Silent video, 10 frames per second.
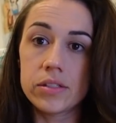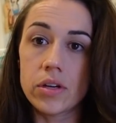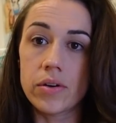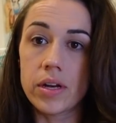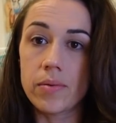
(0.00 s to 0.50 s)

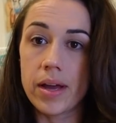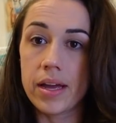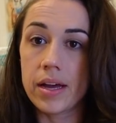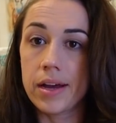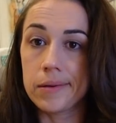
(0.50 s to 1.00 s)
So,
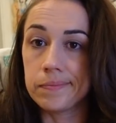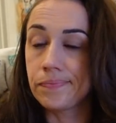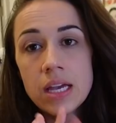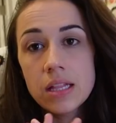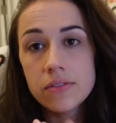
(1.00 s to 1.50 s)
anyway, um,
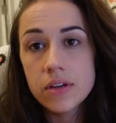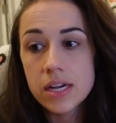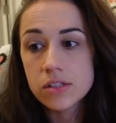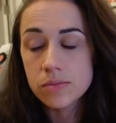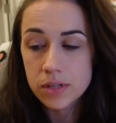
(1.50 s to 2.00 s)
I love you
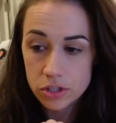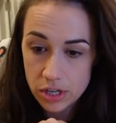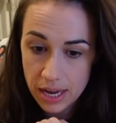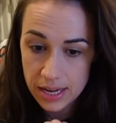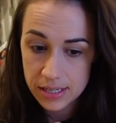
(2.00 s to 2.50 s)
guys so much,
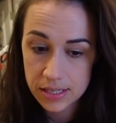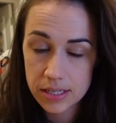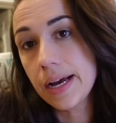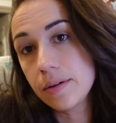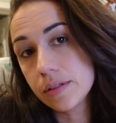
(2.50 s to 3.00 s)
and
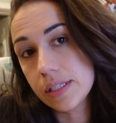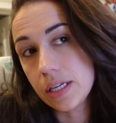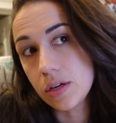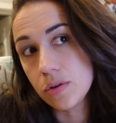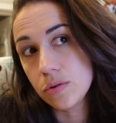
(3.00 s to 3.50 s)
I will see
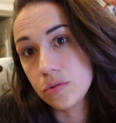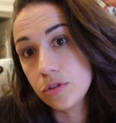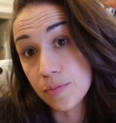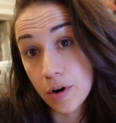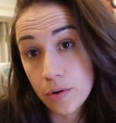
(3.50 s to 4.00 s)
you
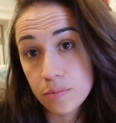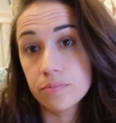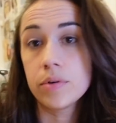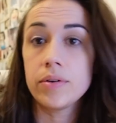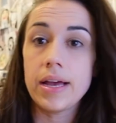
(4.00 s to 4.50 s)
tomorrow.
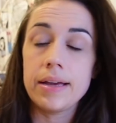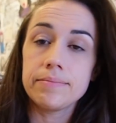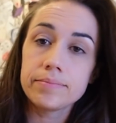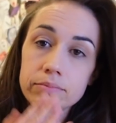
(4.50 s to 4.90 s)
Okay.